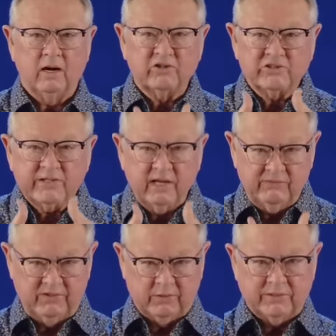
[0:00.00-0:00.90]
Our
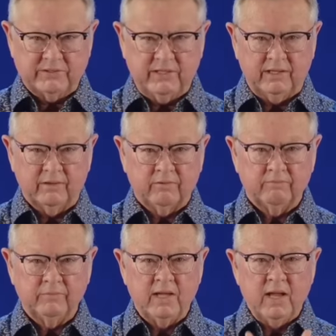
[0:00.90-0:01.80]
Savior is here.
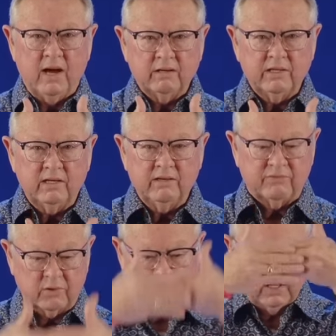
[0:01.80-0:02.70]
Our
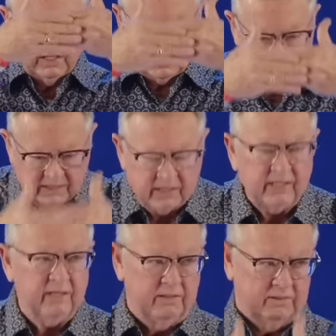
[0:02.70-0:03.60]
deliverer is
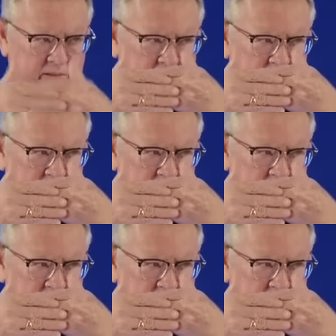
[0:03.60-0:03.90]
here.